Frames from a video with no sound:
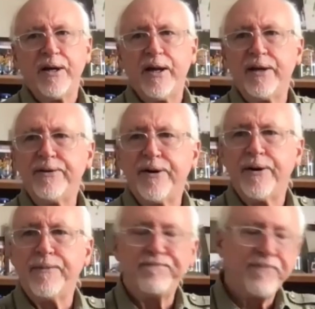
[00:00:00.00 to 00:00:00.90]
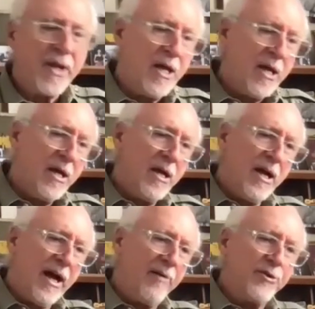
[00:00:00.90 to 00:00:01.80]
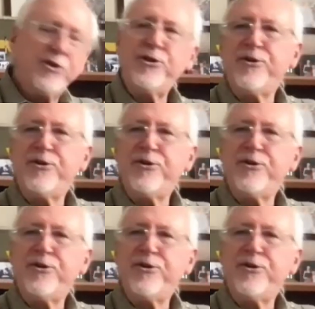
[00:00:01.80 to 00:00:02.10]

And um, how would you do